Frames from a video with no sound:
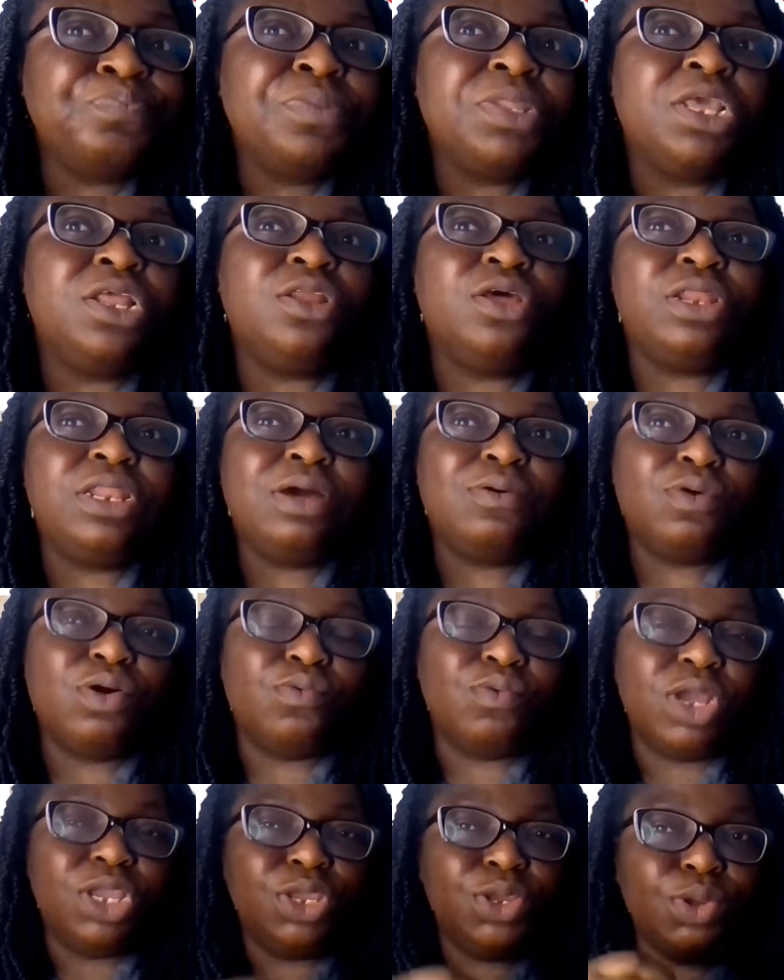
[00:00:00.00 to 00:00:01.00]
In other
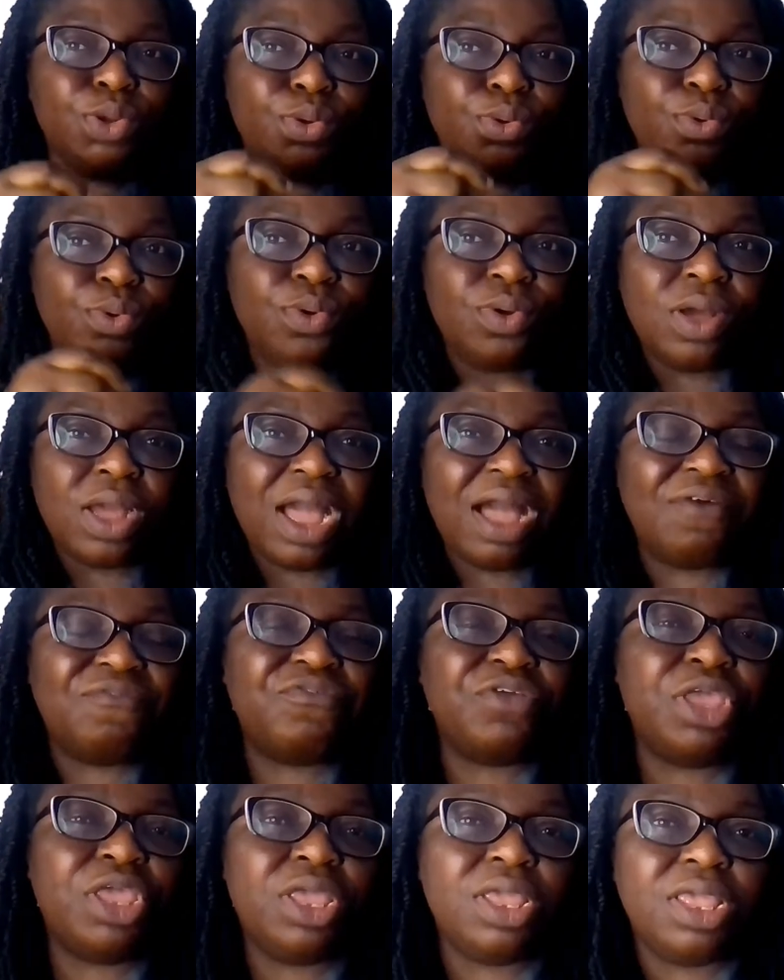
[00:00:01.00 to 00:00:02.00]
words, when you have
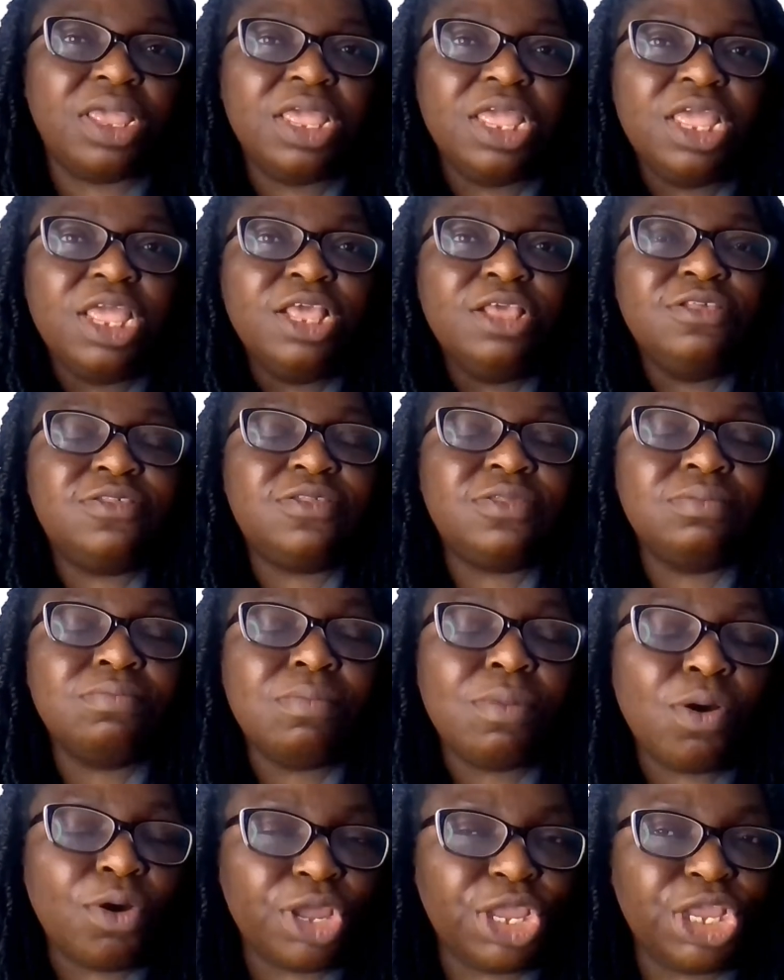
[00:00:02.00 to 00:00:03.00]
a
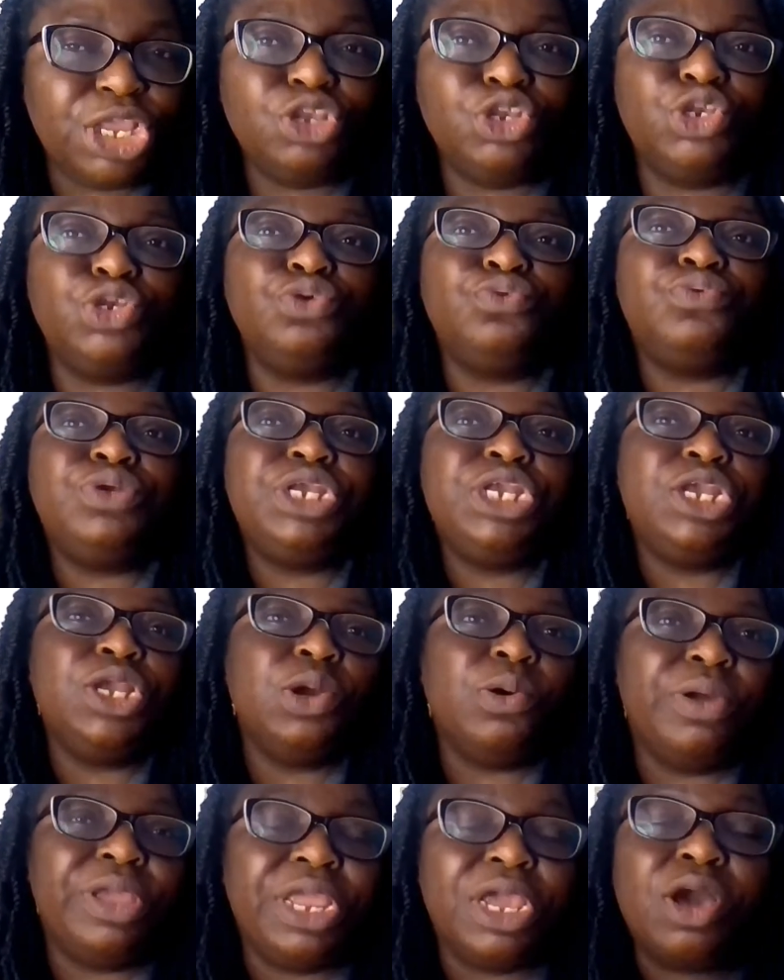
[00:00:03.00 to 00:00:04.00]
small injury
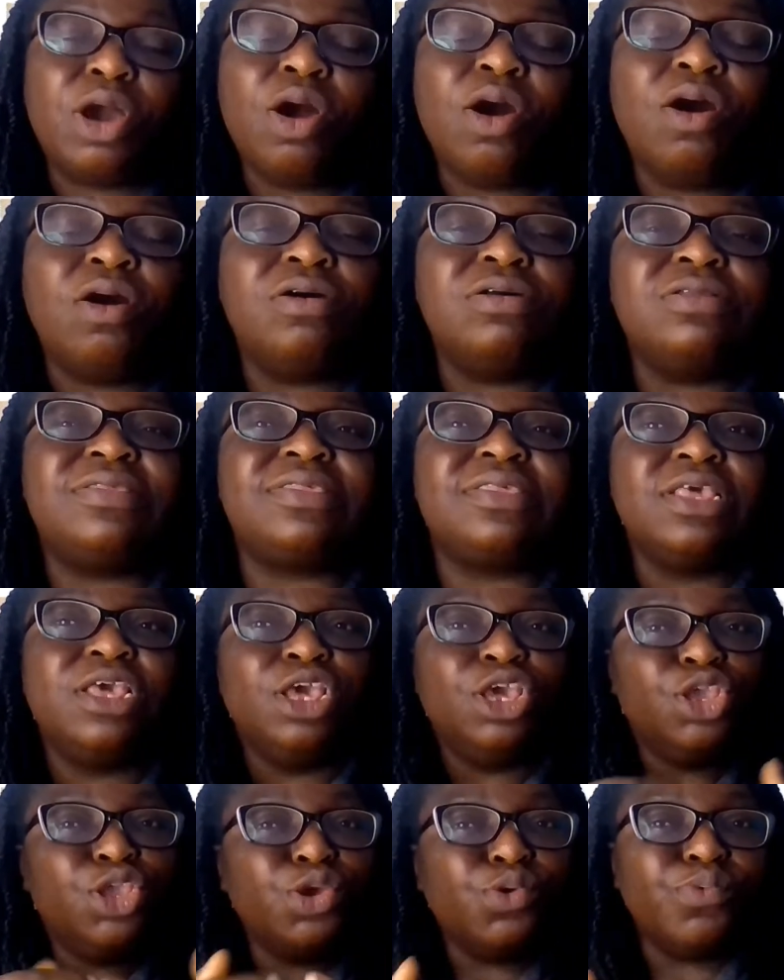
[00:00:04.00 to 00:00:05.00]
or a cut,
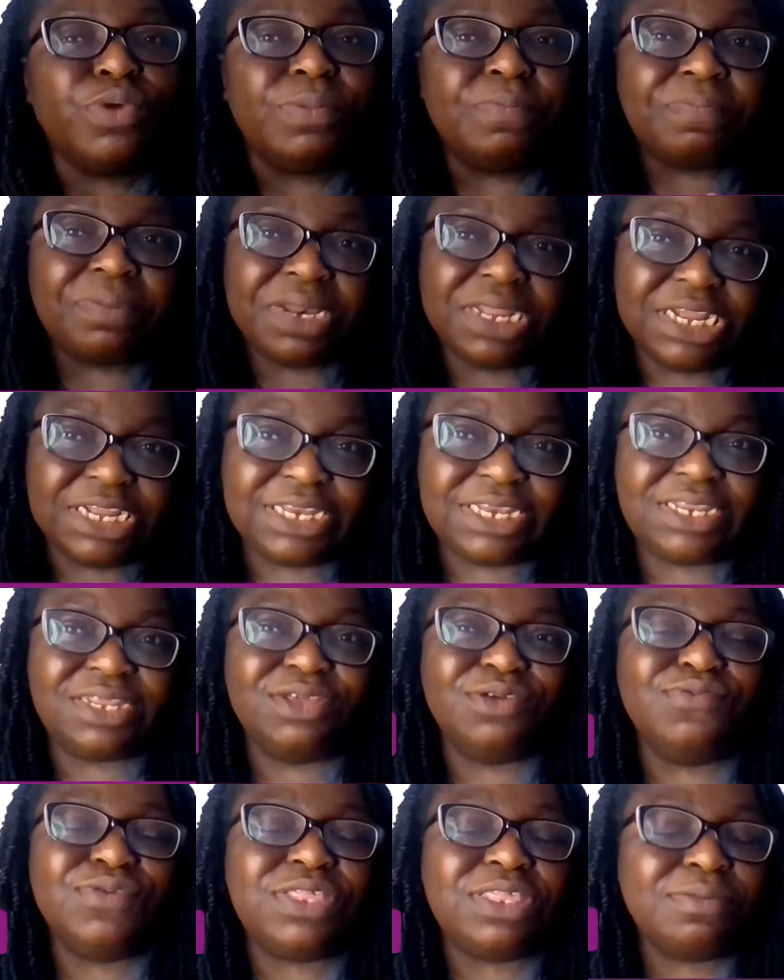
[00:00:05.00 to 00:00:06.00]
you will bleed,
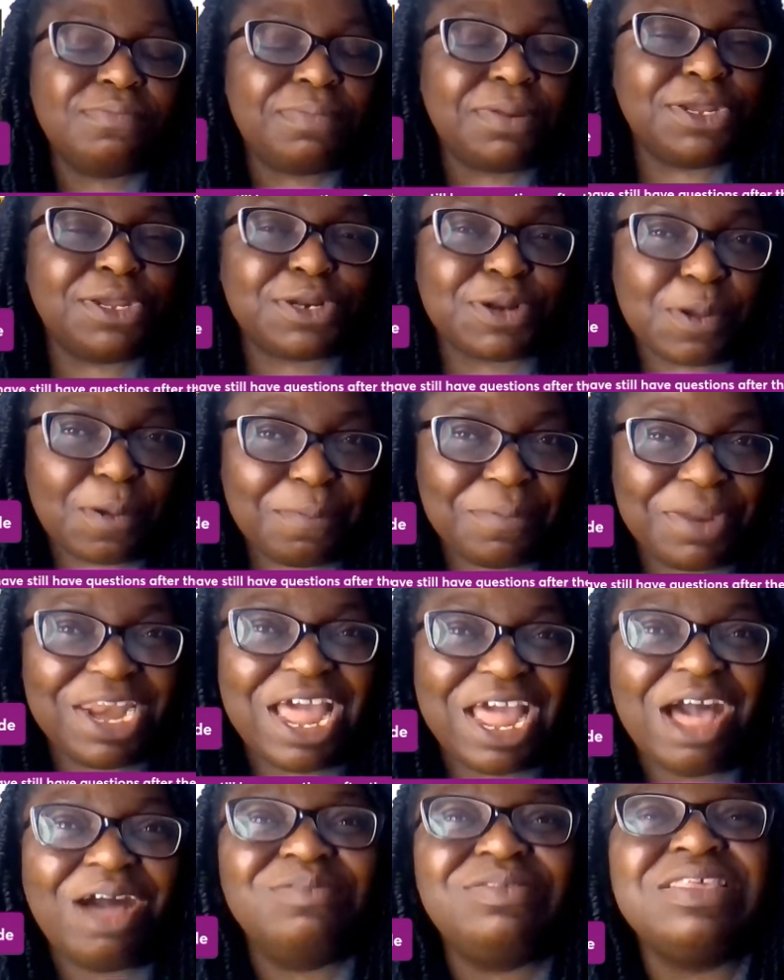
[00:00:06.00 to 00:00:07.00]
you will see blood coming
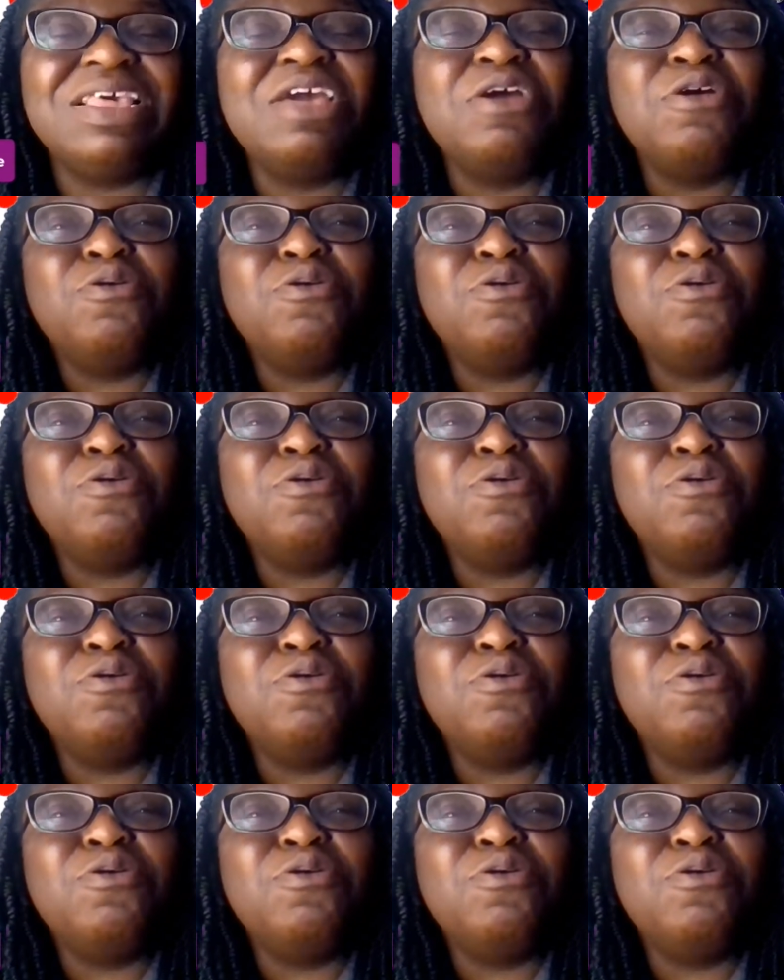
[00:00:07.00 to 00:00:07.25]
out.